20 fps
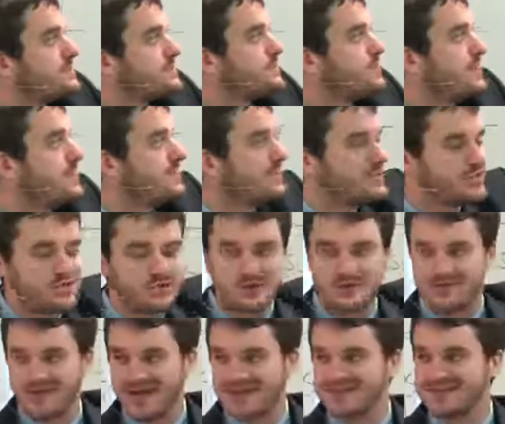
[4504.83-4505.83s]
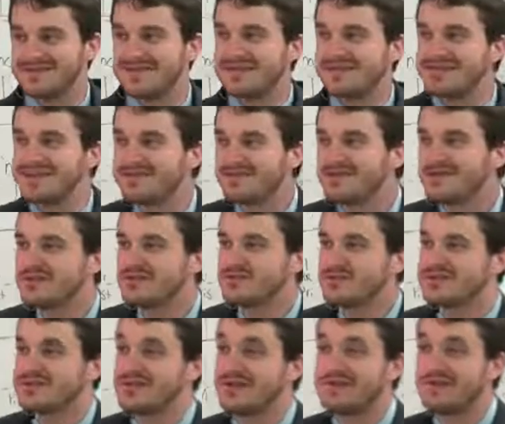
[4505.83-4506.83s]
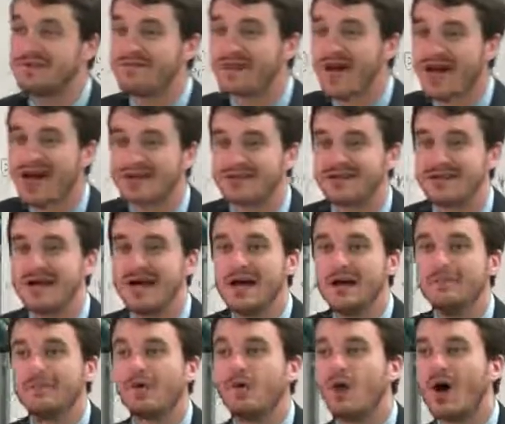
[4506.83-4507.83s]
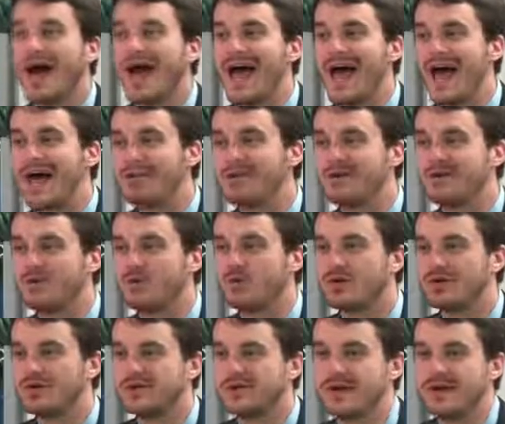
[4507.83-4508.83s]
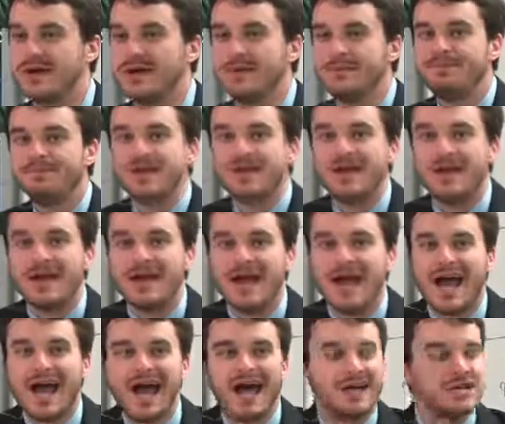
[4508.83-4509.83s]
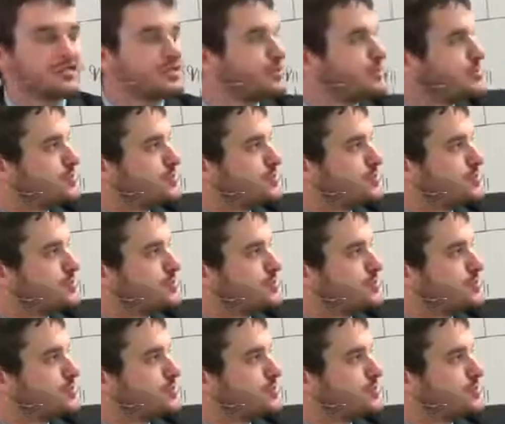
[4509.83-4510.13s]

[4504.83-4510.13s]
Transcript: between these two events, and the difference was the effect. But what happened was, at